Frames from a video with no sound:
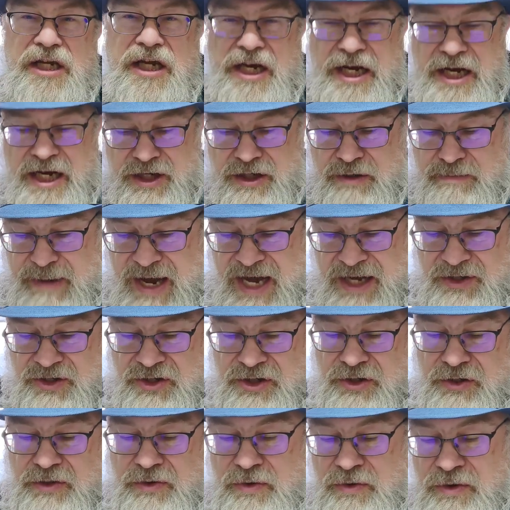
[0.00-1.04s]
Connect
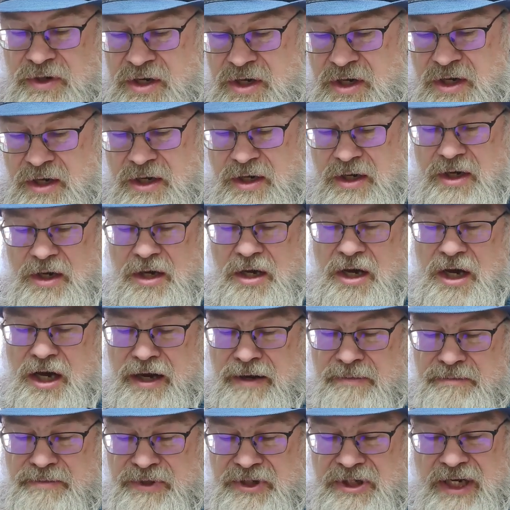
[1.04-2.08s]
Mat-Su,
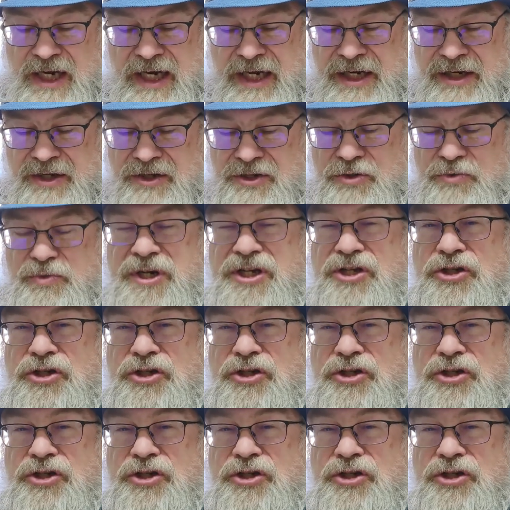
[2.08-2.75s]
Hums Links